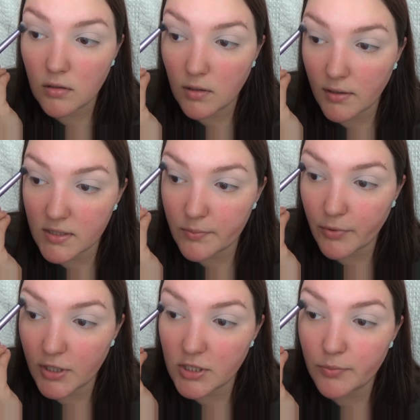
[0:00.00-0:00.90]
And this
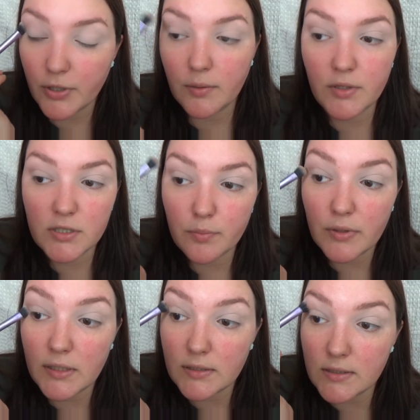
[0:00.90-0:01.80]
brush pretty much
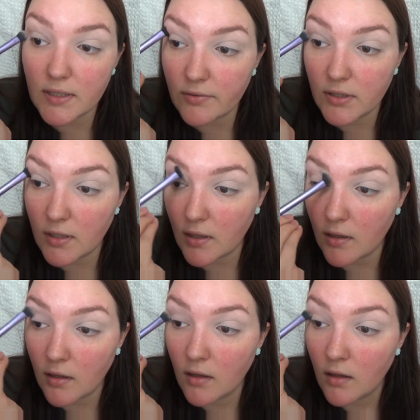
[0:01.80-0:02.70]
blends
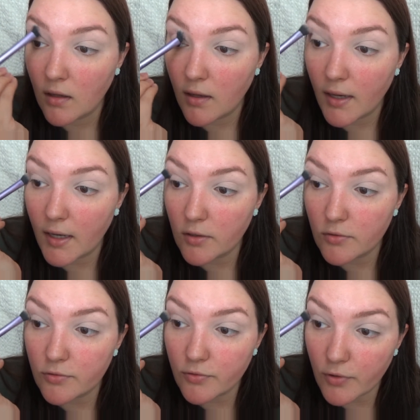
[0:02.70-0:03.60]
everything
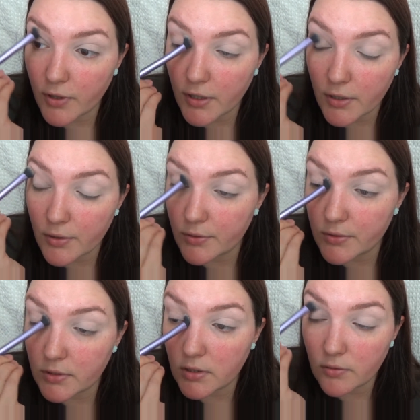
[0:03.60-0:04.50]
out for you,
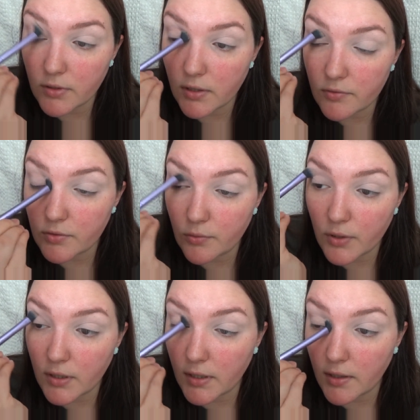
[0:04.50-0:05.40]
so you don't really have to
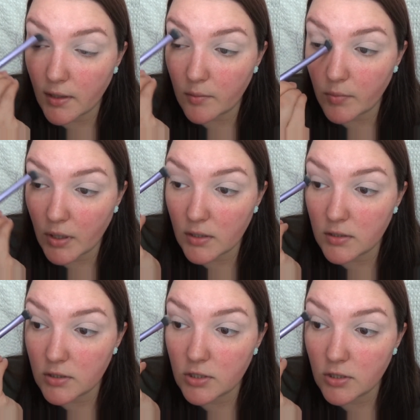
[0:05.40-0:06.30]
worry that
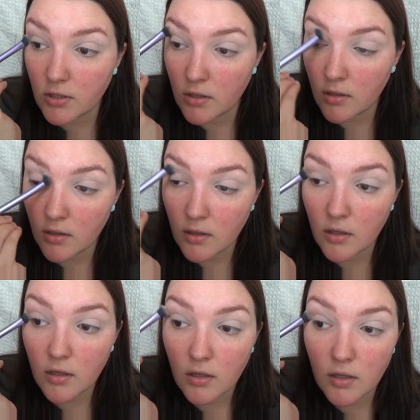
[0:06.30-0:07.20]
much
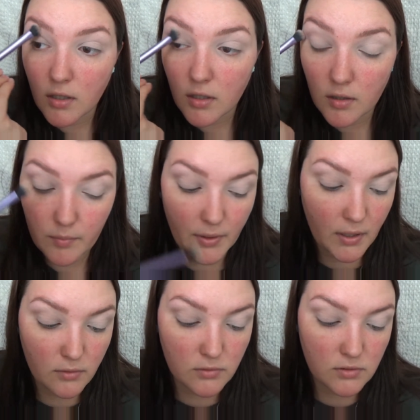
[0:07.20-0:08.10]

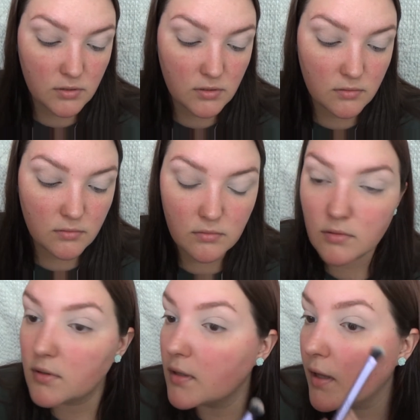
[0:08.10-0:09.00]
about
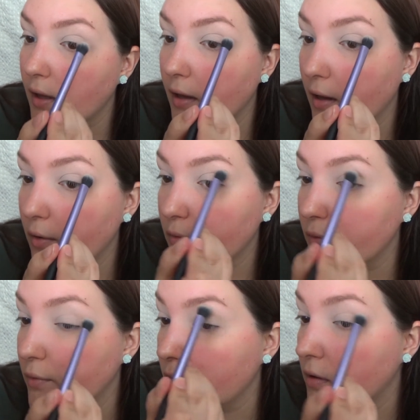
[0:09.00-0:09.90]
how